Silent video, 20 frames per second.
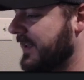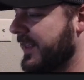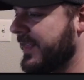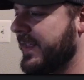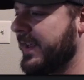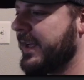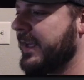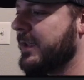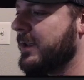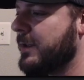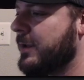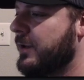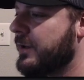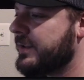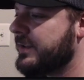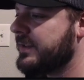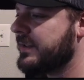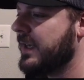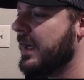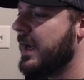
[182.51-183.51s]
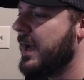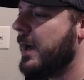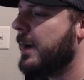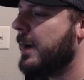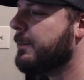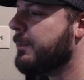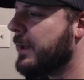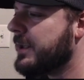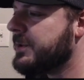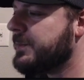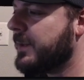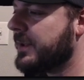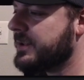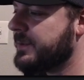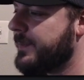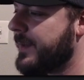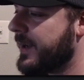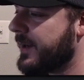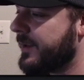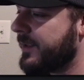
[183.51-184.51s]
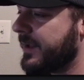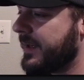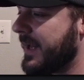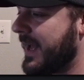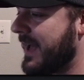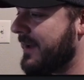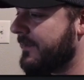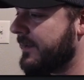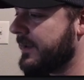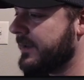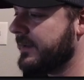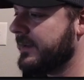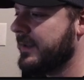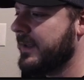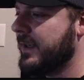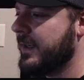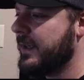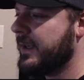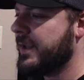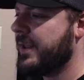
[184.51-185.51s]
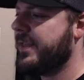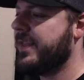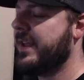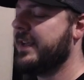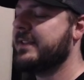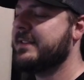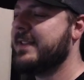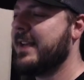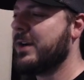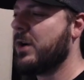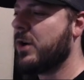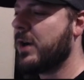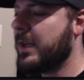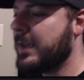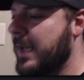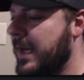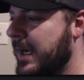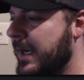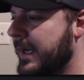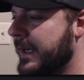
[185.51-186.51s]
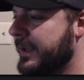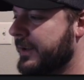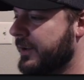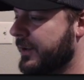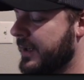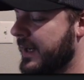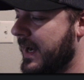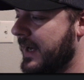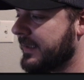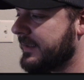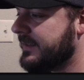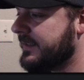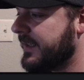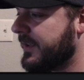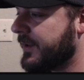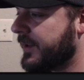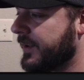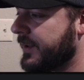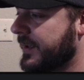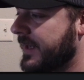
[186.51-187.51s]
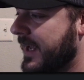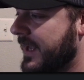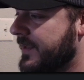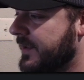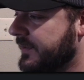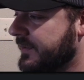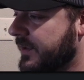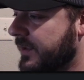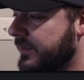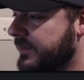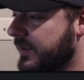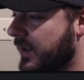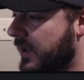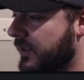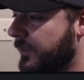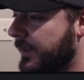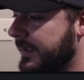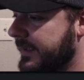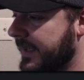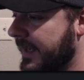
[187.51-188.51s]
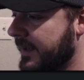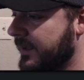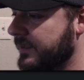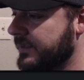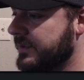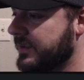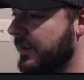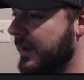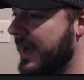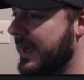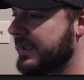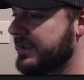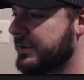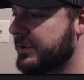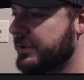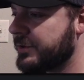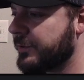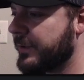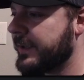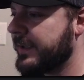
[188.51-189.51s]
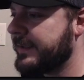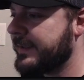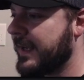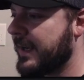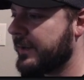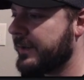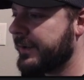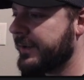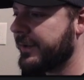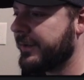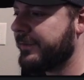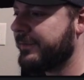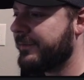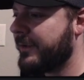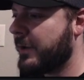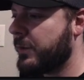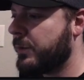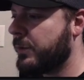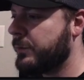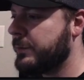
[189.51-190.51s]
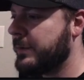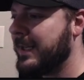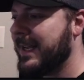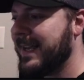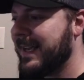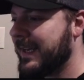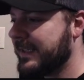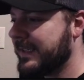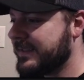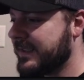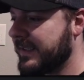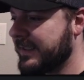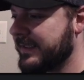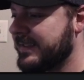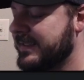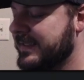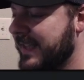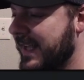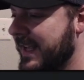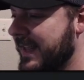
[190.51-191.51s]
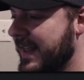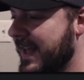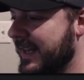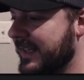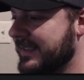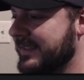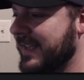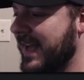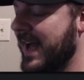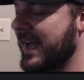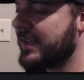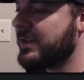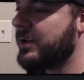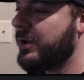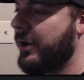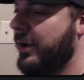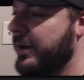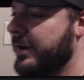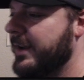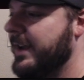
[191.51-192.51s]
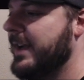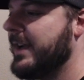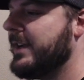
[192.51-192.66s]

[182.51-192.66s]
I think it looks much, much better than having things that aren't aligned or not centered. And this goes all the way down. So as you shrink down into the phone, it's gonna stay that exact look.